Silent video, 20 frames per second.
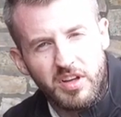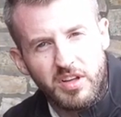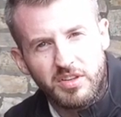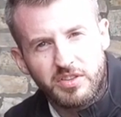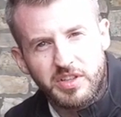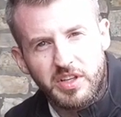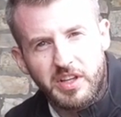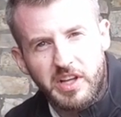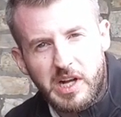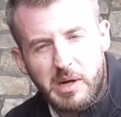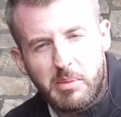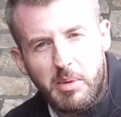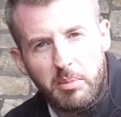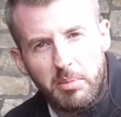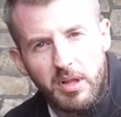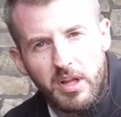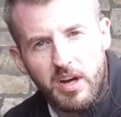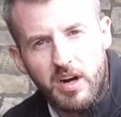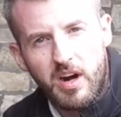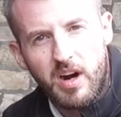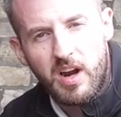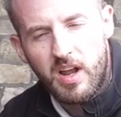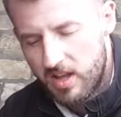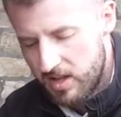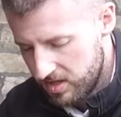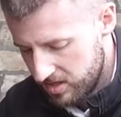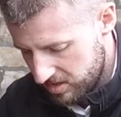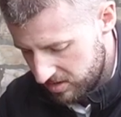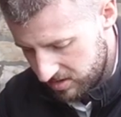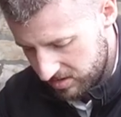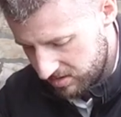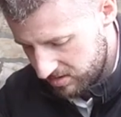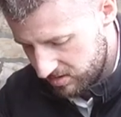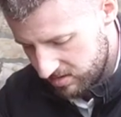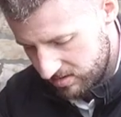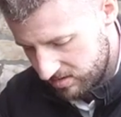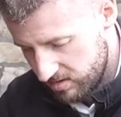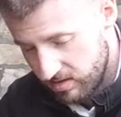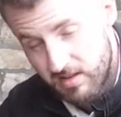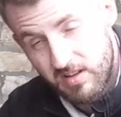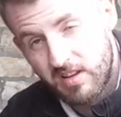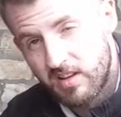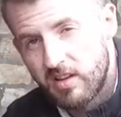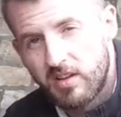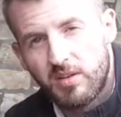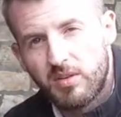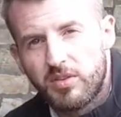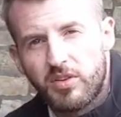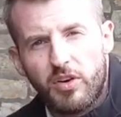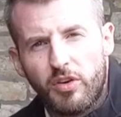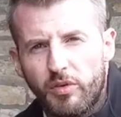It'll sound like I'm a player. It's